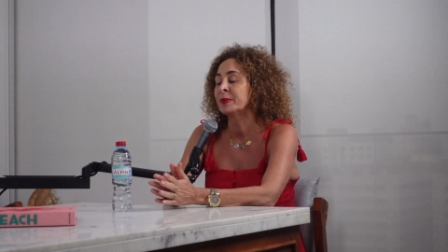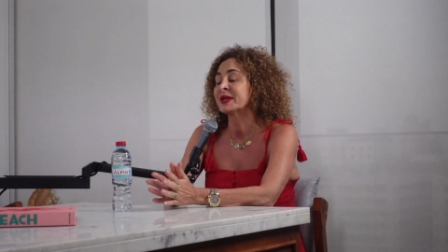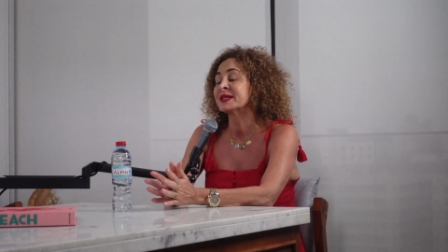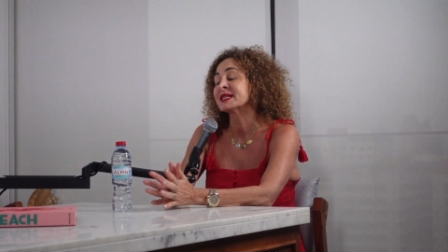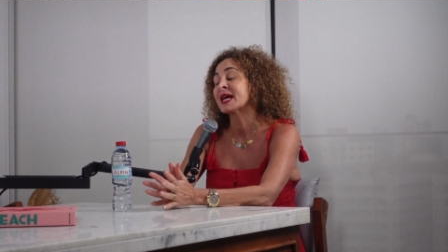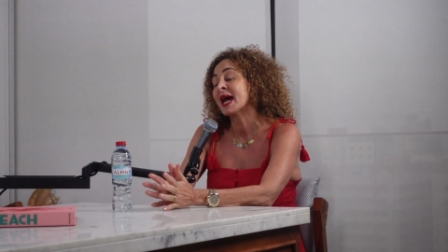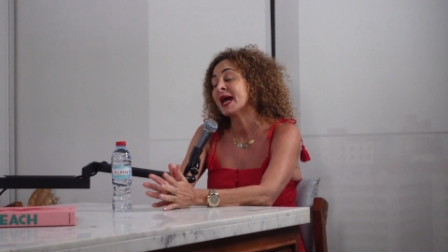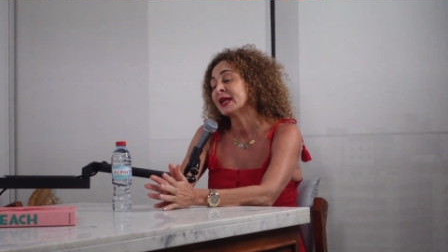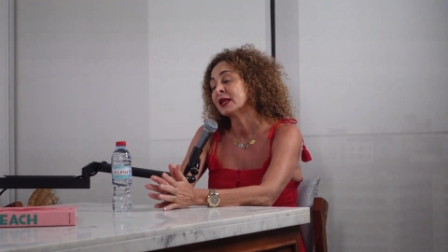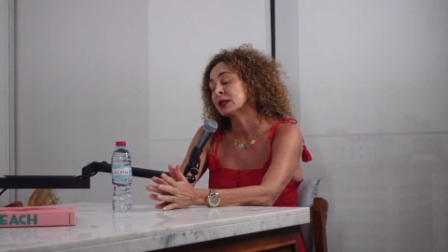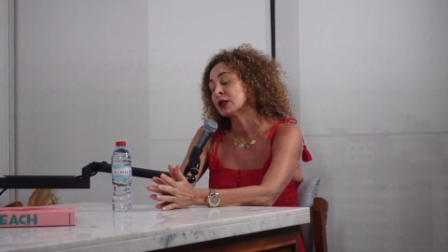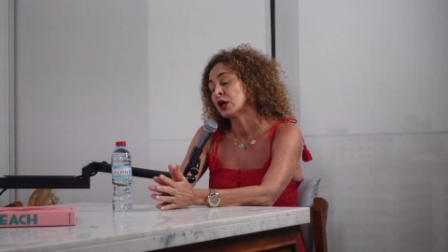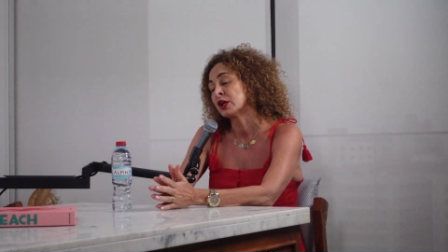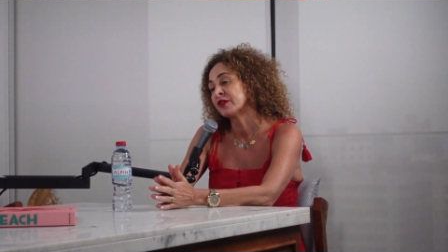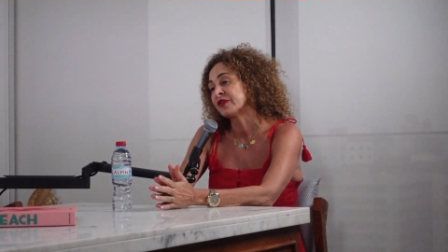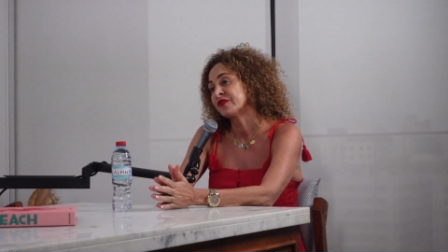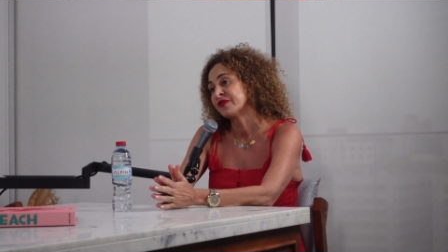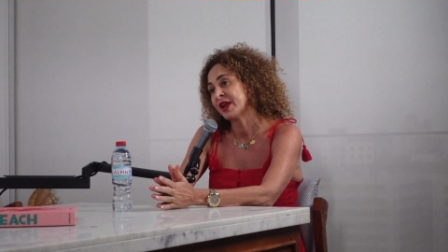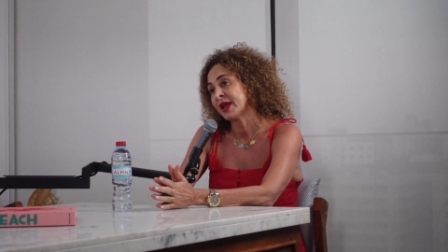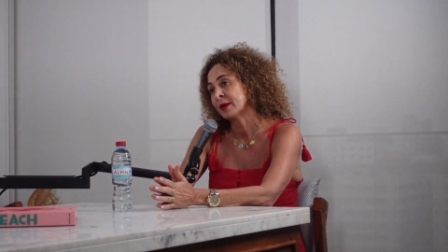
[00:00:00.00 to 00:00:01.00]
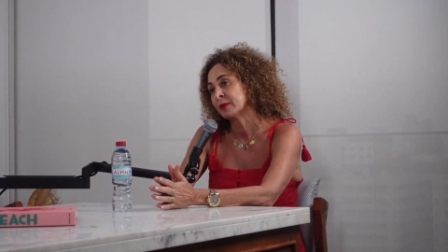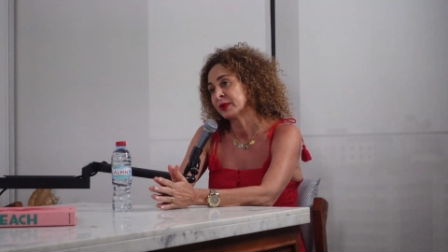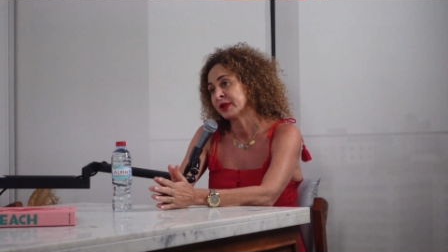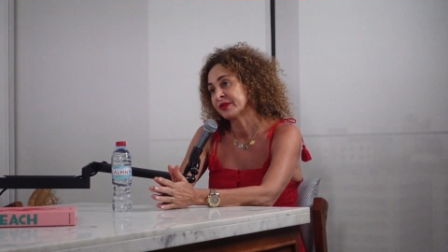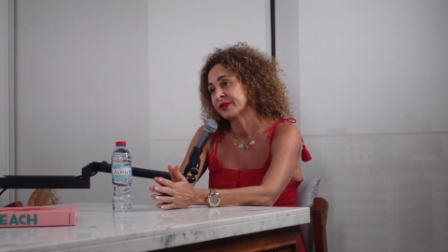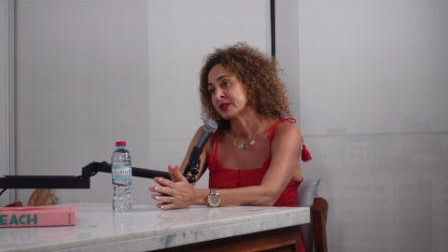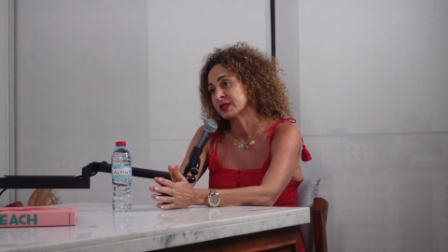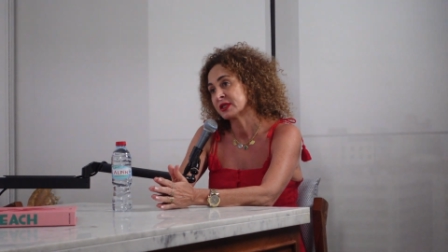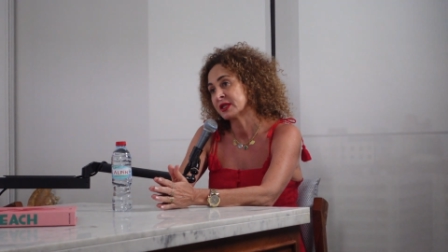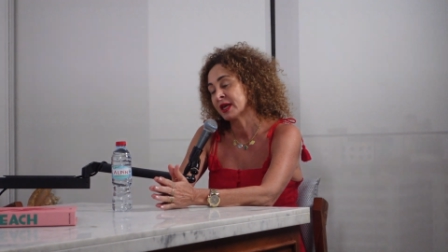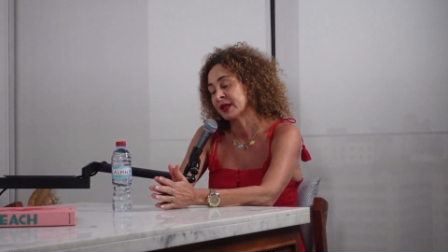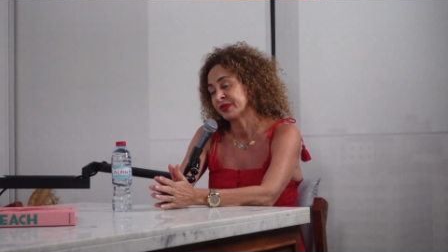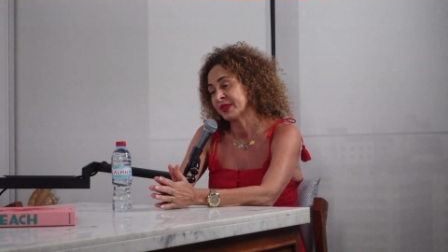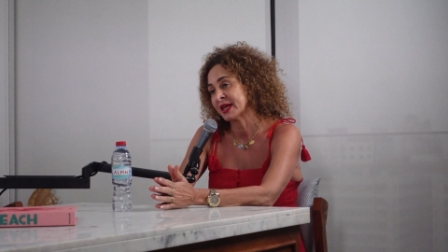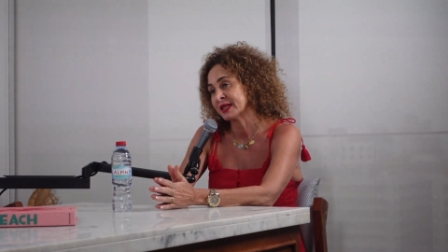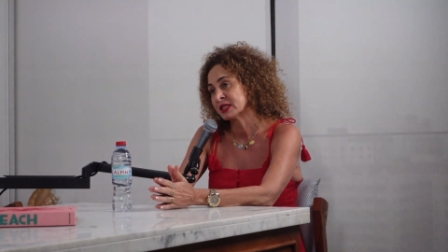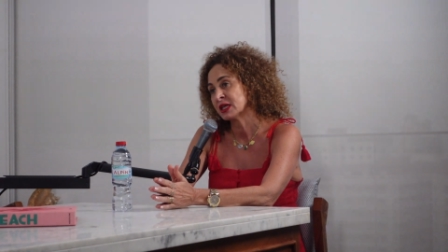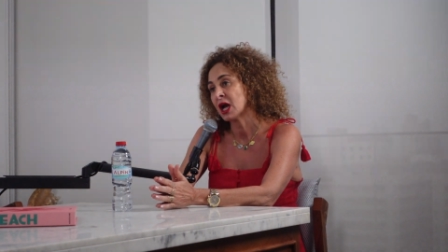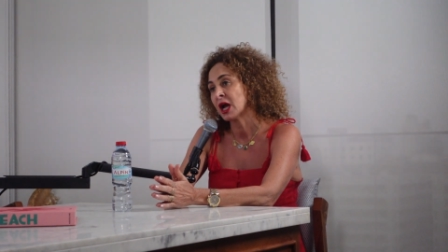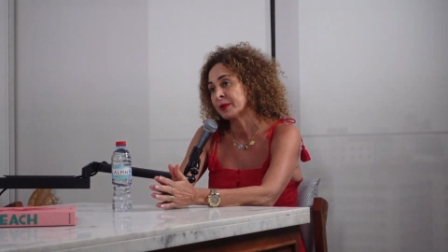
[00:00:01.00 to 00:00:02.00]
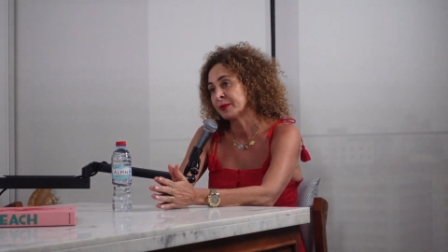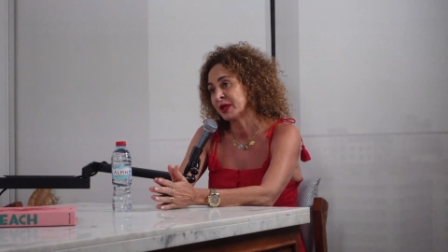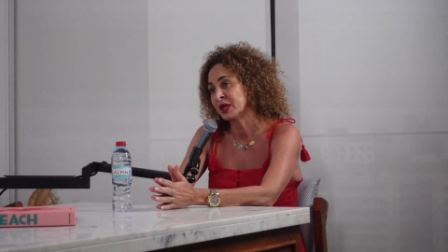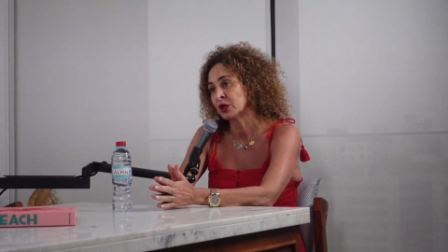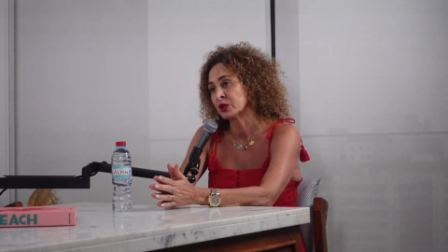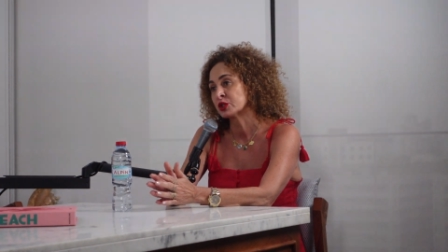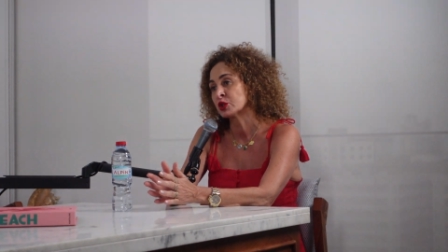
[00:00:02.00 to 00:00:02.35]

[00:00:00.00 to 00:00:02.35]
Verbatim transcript: because I had a lot of family at this at that time here.